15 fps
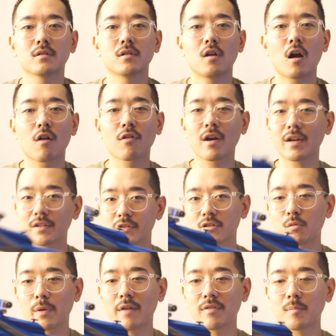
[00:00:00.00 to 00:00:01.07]
Alright, so
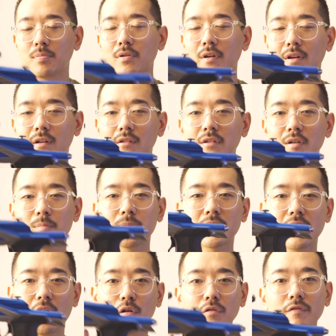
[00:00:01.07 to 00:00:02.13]
we have the Planet
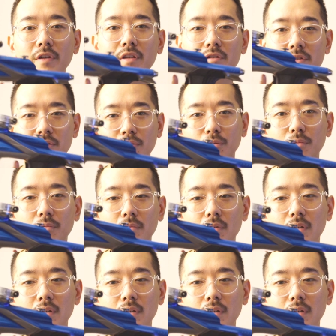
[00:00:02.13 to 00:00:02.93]
Eclipse LV2.